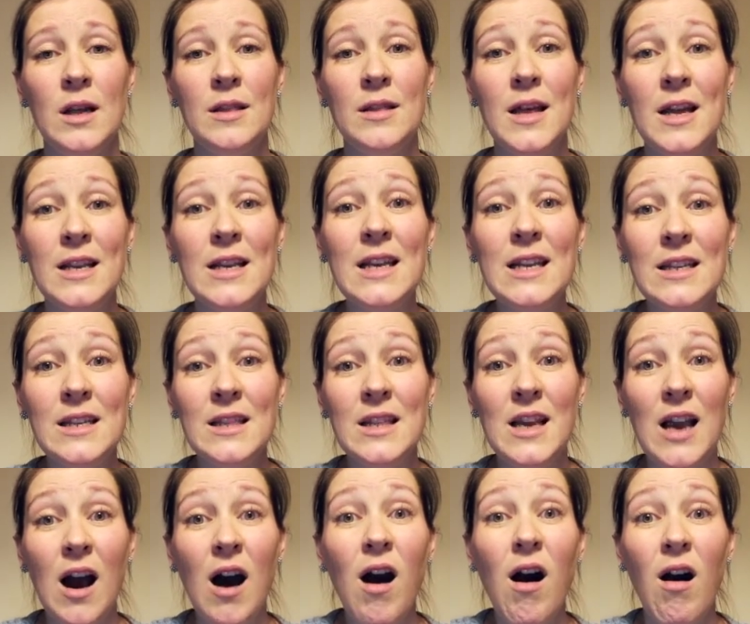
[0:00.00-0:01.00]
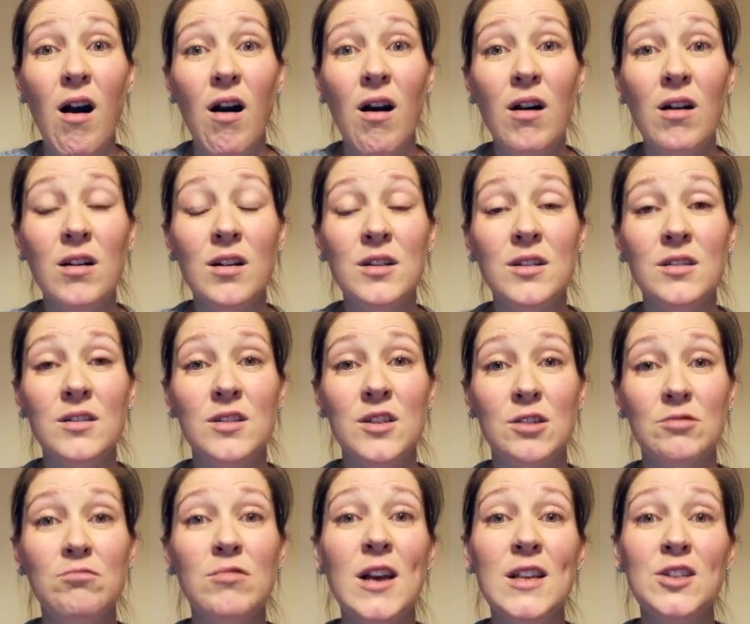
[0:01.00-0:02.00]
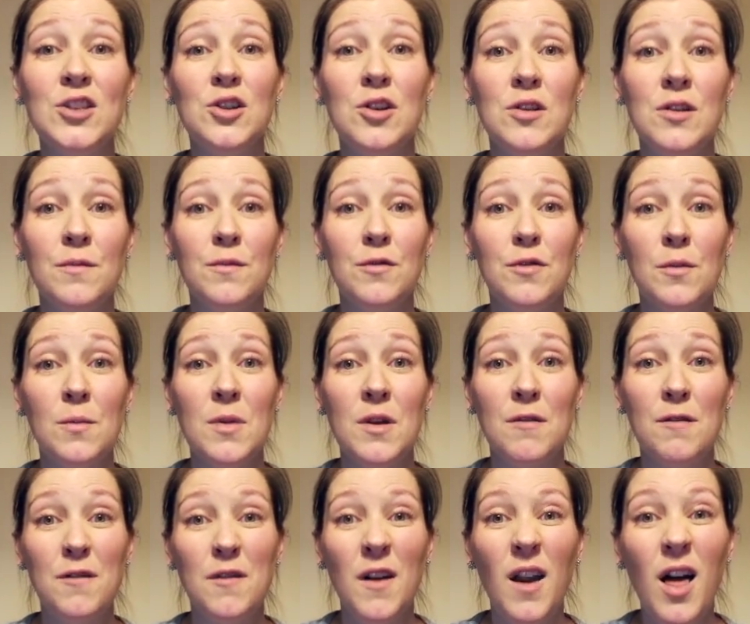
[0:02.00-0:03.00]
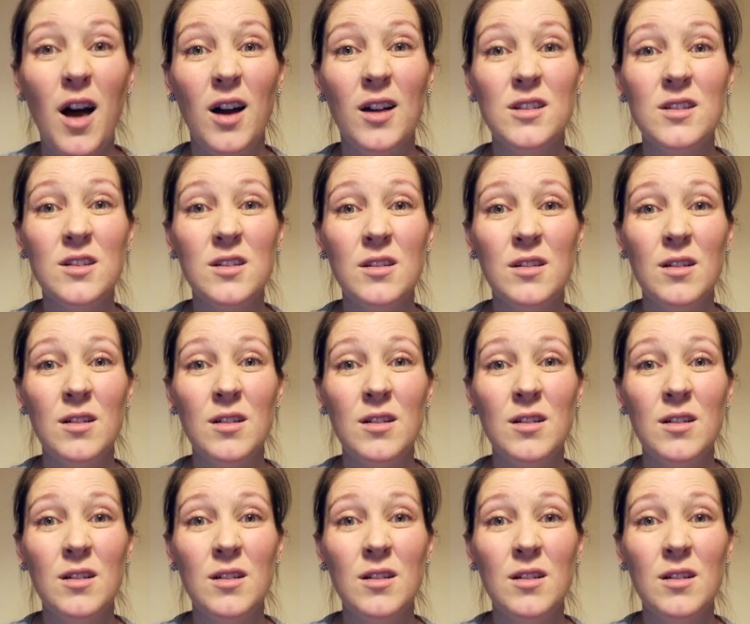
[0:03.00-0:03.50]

They needed the ark to rescue them from the flood,